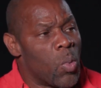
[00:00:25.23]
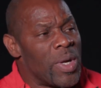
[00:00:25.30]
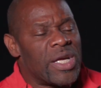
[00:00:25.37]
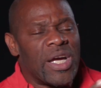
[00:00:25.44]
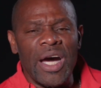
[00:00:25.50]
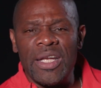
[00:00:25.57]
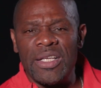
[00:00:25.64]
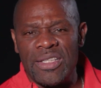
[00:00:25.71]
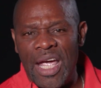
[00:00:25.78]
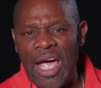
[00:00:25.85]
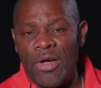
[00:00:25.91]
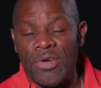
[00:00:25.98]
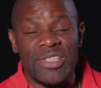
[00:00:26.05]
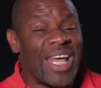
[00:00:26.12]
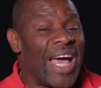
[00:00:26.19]
We cut it
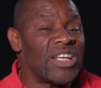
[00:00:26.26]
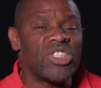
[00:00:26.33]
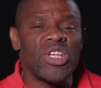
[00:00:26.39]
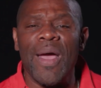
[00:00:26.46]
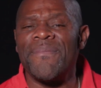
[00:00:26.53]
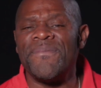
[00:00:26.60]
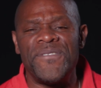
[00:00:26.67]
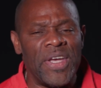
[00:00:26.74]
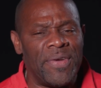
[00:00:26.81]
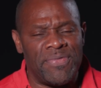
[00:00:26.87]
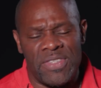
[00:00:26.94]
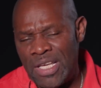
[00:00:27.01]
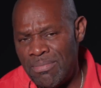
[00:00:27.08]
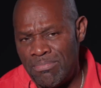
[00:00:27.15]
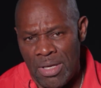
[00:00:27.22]
down. It's actually a
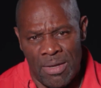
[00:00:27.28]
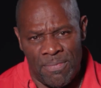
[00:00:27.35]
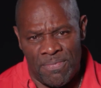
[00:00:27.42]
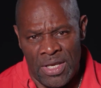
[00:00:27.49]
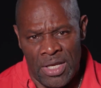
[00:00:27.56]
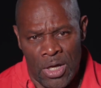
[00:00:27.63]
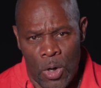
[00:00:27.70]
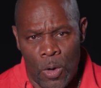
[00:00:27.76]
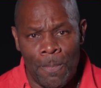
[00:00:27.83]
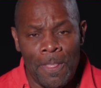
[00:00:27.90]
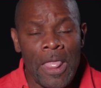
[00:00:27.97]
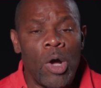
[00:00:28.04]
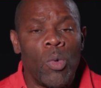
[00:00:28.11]
15-minute video.